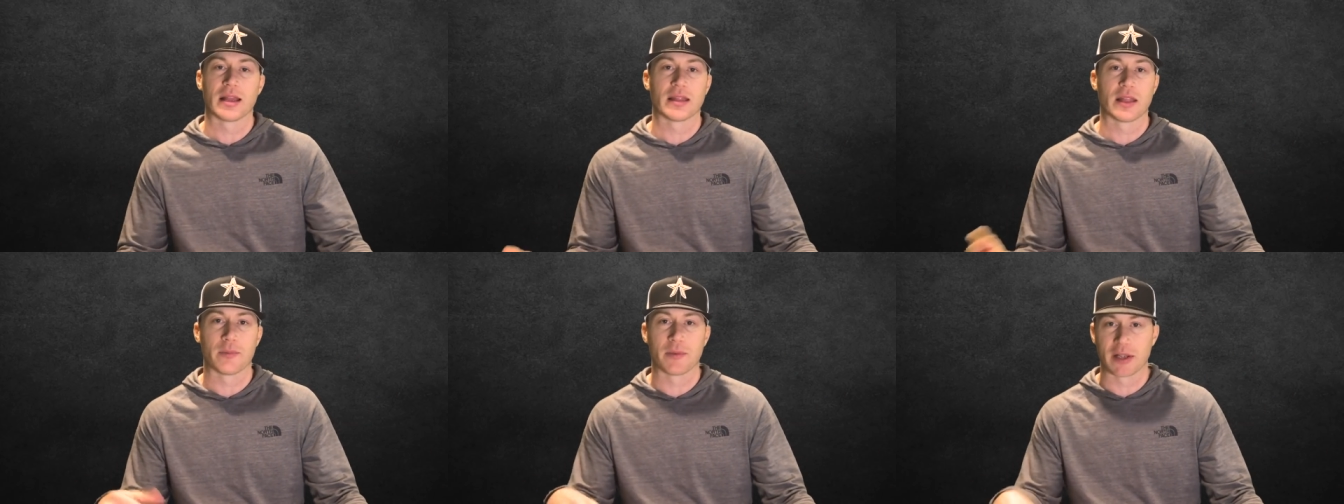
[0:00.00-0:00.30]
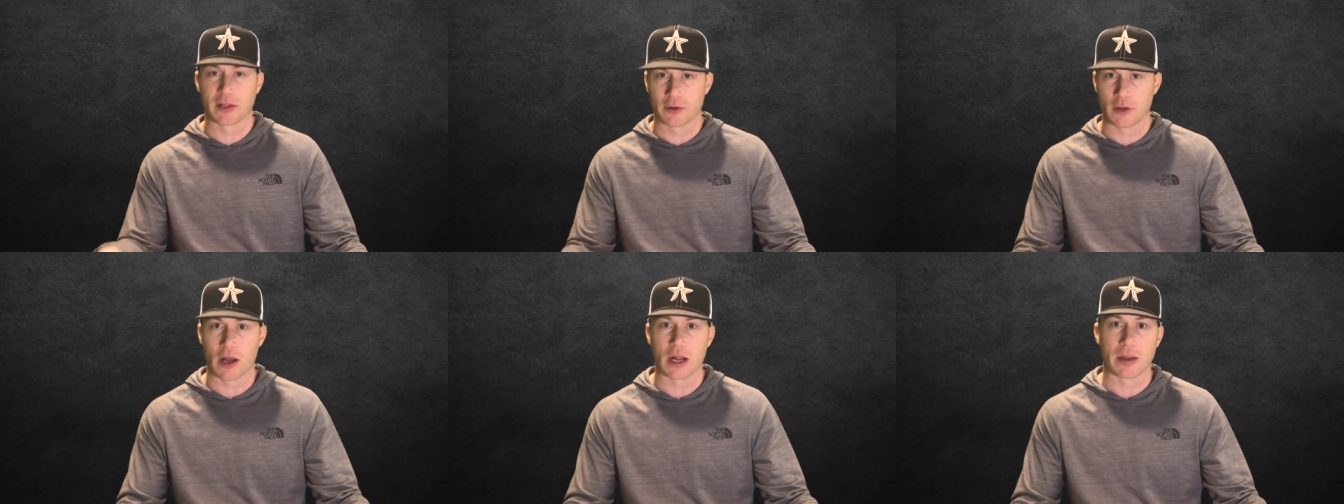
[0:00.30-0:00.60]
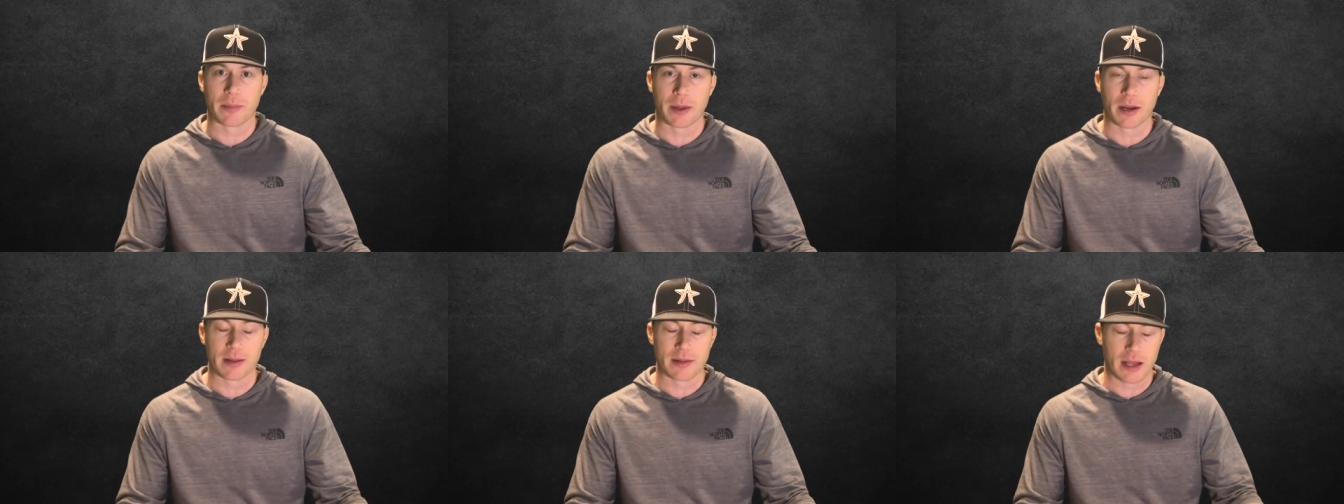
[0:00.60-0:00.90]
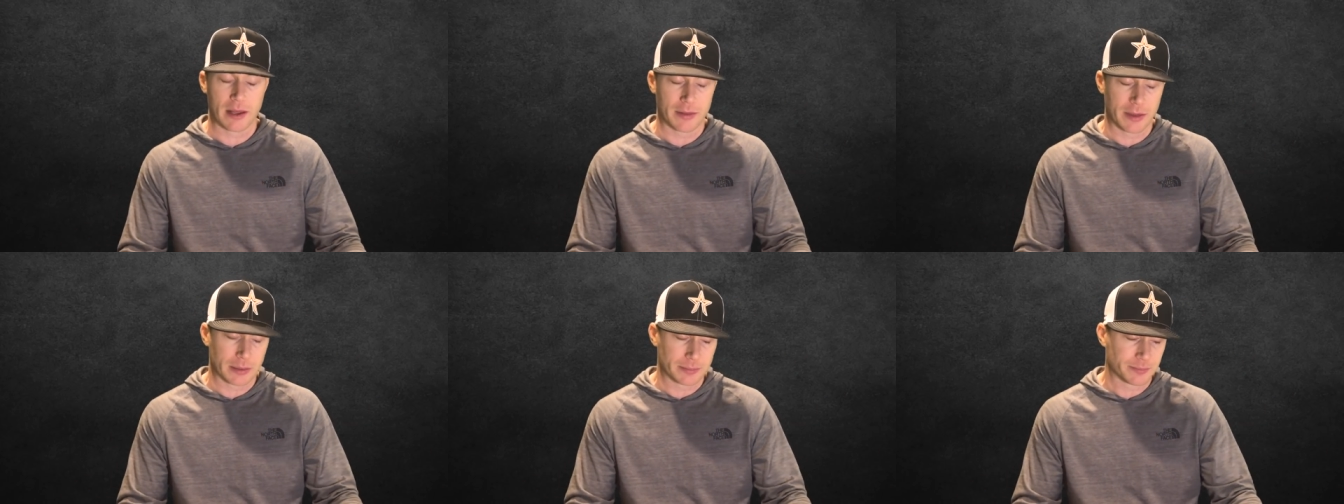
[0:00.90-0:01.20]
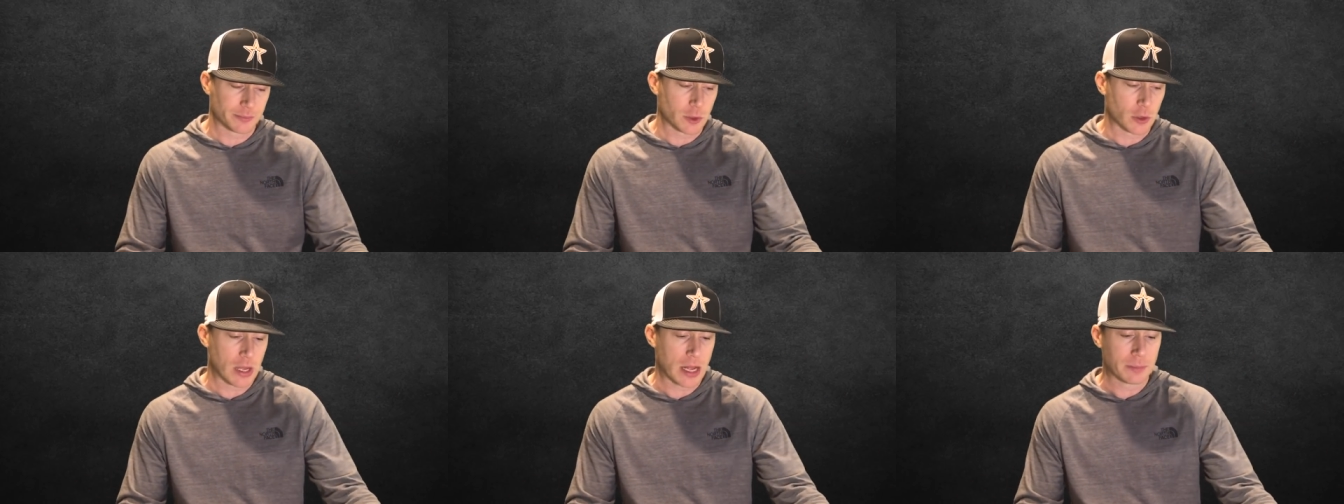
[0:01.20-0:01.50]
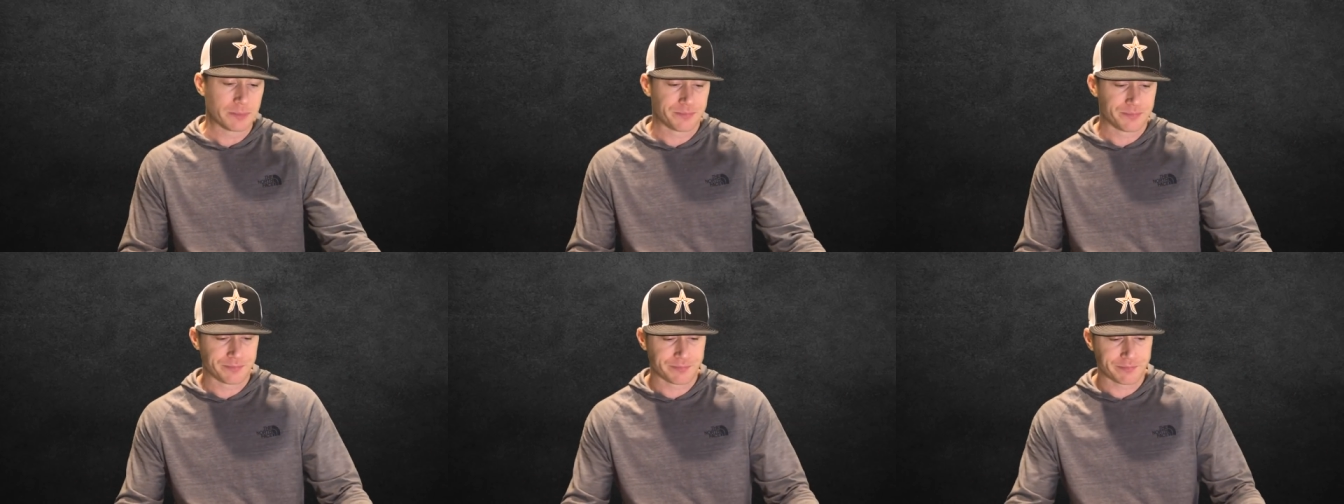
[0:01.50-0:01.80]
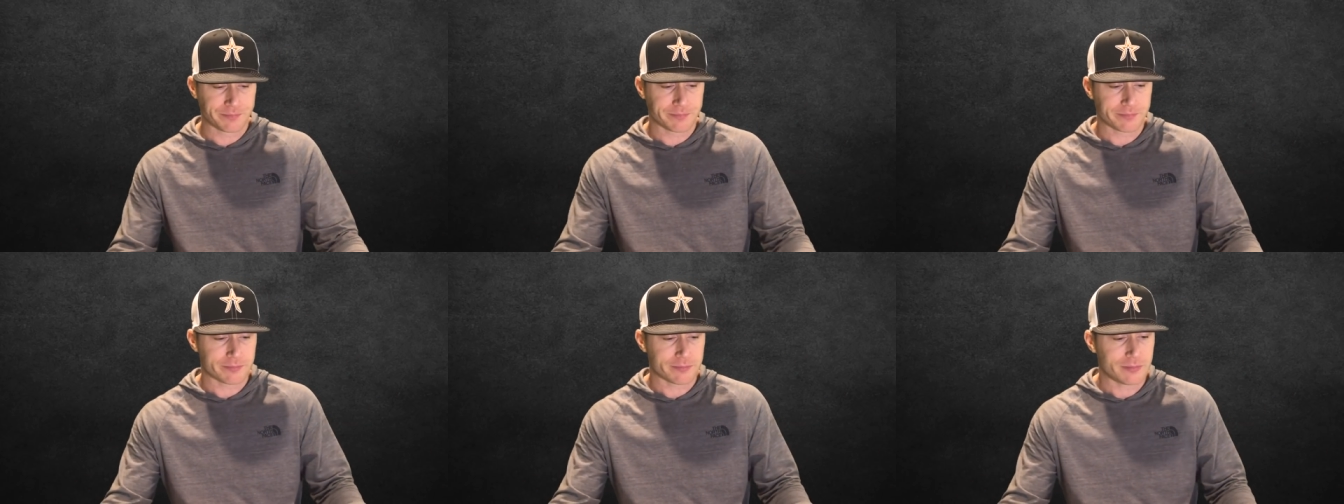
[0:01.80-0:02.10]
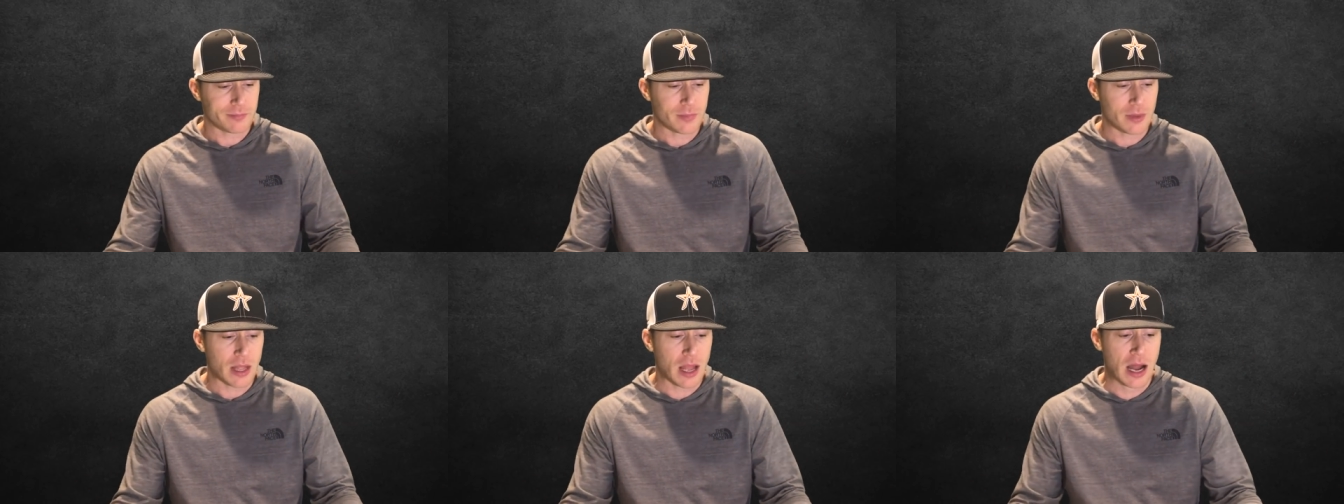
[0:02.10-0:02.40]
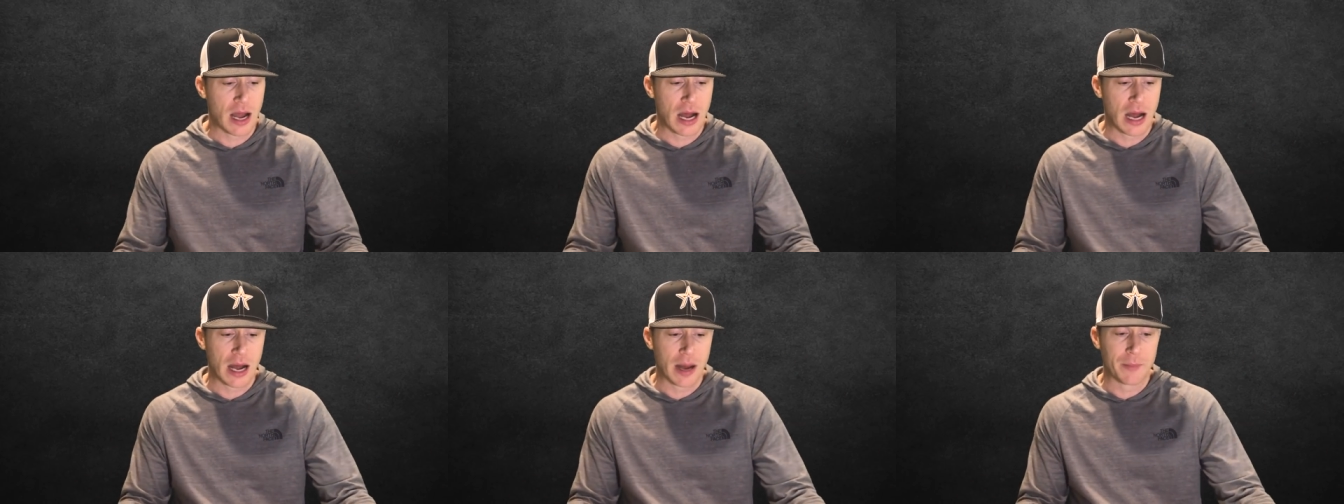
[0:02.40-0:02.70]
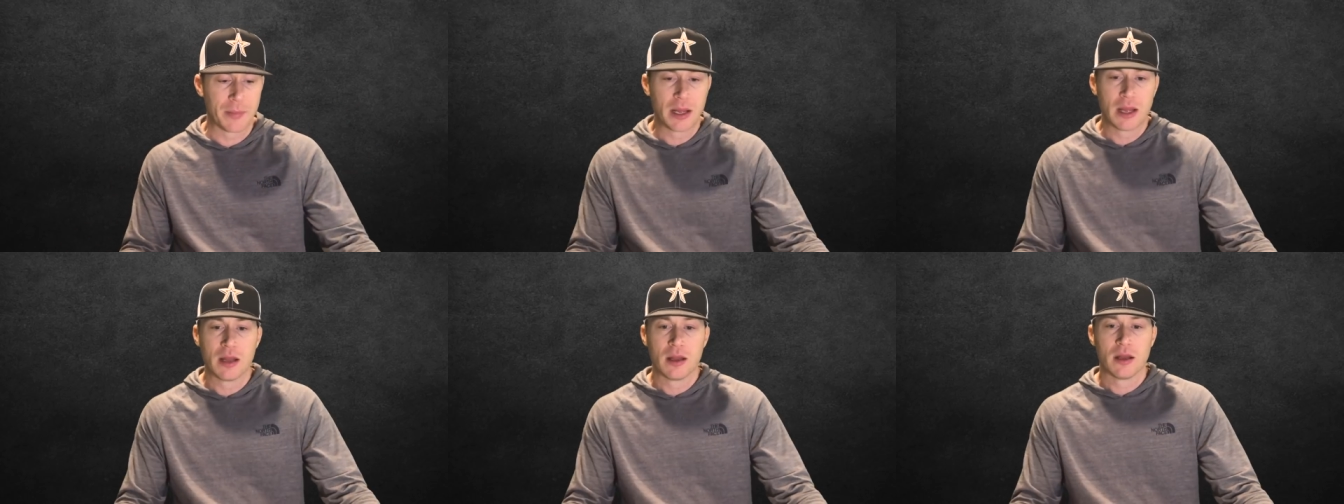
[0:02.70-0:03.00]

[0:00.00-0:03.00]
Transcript: and then we can talk about it down there, okay?